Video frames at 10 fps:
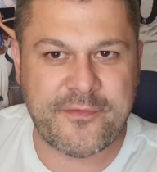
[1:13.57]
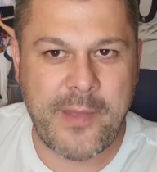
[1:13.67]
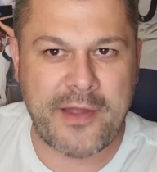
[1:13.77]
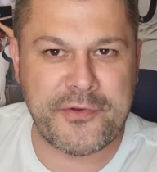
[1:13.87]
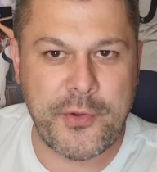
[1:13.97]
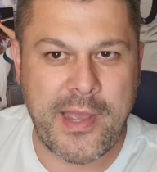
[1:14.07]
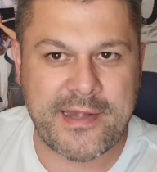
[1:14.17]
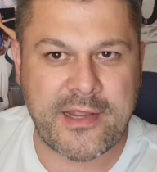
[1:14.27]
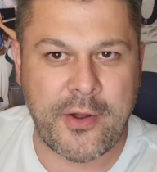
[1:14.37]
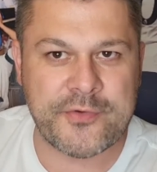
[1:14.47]
from our new
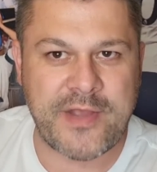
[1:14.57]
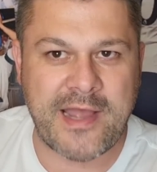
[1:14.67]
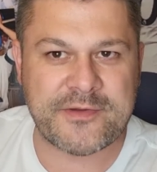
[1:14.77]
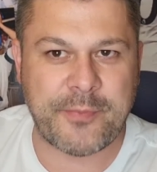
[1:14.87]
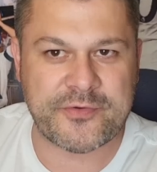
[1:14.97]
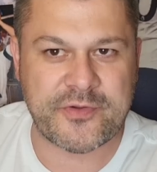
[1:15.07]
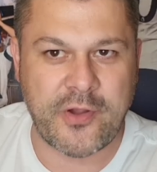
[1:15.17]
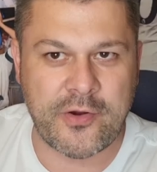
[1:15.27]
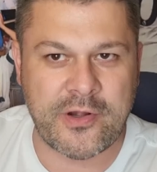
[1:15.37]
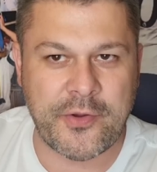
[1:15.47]
head coach, Ange
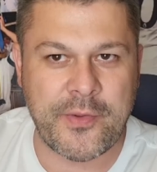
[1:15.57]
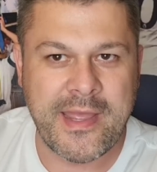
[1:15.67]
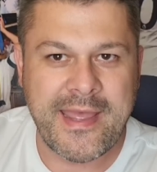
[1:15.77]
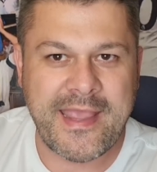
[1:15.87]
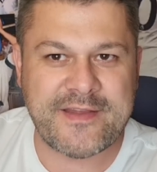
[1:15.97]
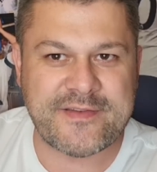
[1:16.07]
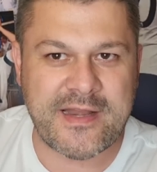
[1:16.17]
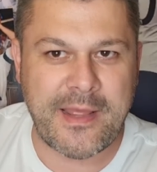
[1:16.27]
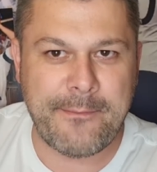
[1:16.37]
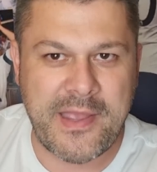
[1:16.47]
Postecoglou. He
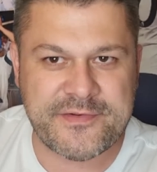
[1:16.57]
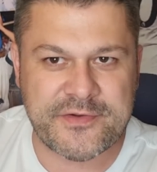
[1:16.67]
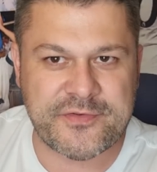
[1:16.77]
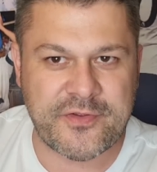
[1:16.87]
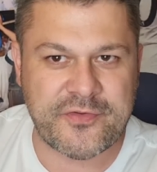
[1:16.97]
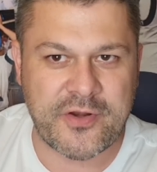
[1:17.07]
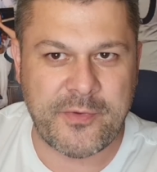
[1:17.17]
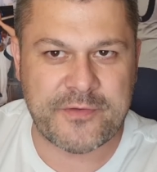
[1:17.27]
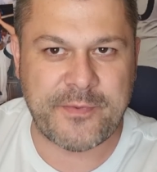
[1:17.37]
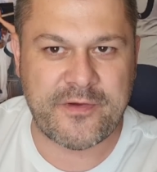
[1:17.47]
sent a message to the Tottenham
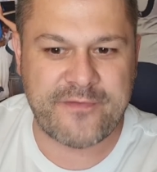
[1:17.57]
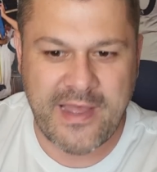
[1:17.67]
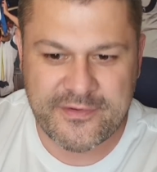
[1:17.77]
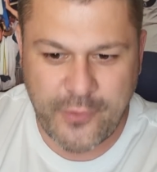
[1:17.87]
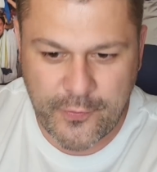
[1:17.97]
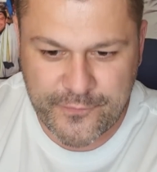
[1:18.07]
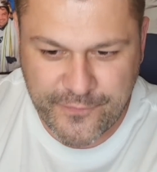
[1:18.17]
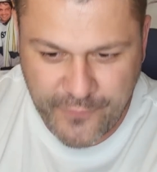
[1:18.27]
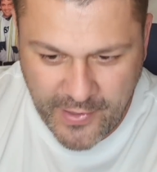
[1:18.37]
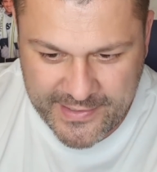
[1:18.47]
Hotspur fans on
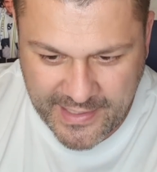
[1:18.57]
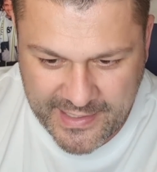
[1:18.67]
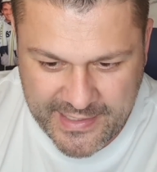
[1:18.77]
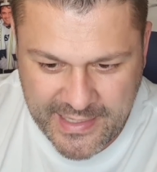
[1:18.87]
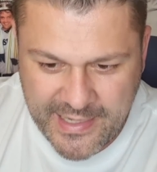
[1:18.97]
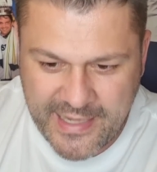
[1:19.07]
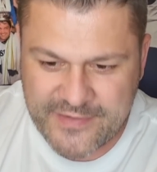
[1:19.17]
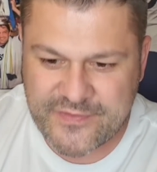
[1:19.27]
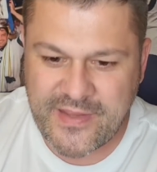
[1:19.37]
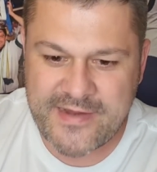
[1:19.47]
Friday.
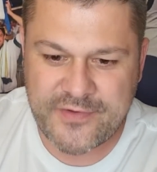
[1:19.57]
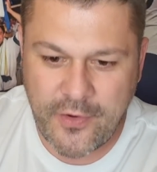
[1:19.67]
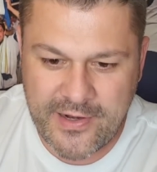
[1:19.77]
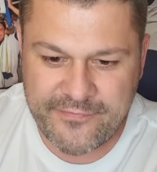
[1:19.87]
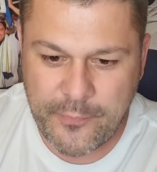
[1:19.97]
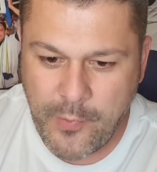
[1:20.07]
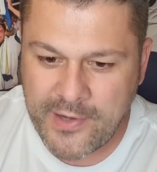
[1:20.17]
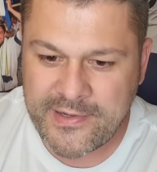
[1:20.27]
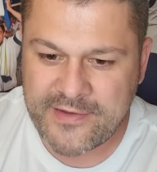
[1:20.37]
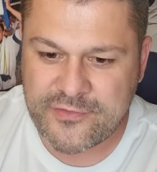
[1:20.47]
It states, "Hi
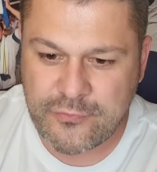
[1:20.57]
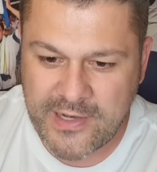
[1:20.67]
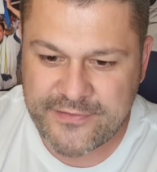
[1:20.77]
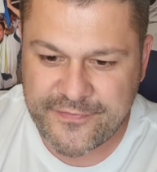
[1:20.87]
everyone, it's great to